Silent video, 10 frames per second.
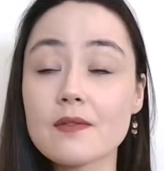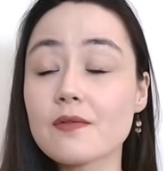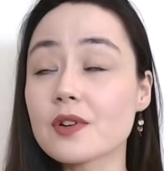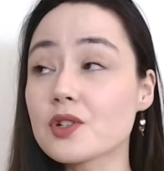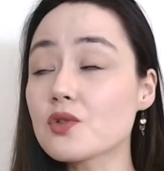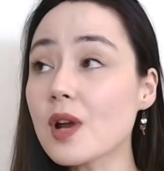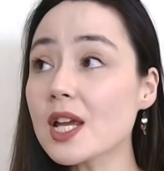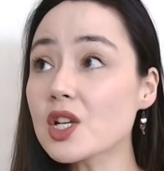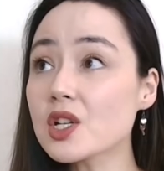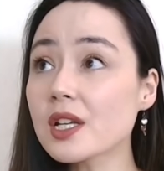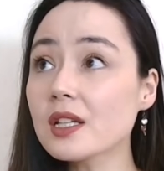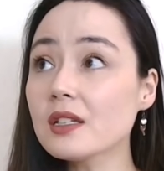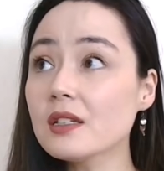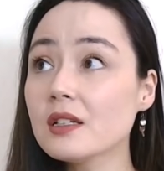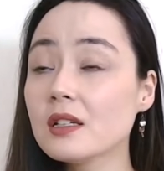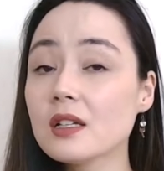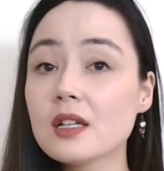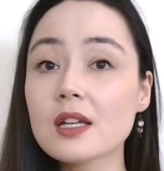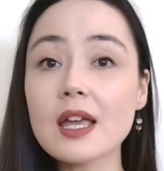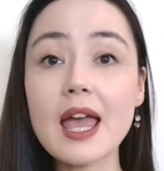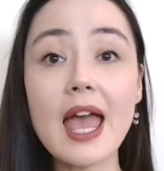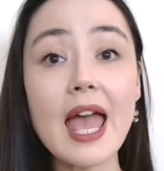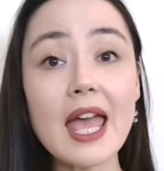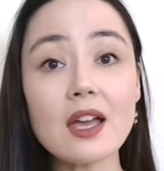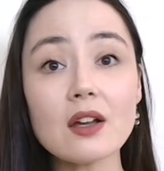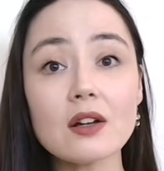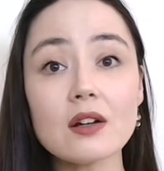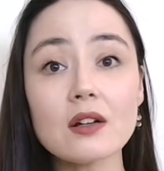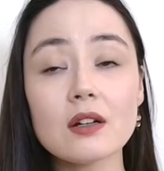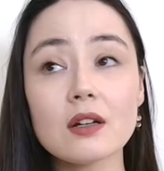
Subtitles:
frustration, anger.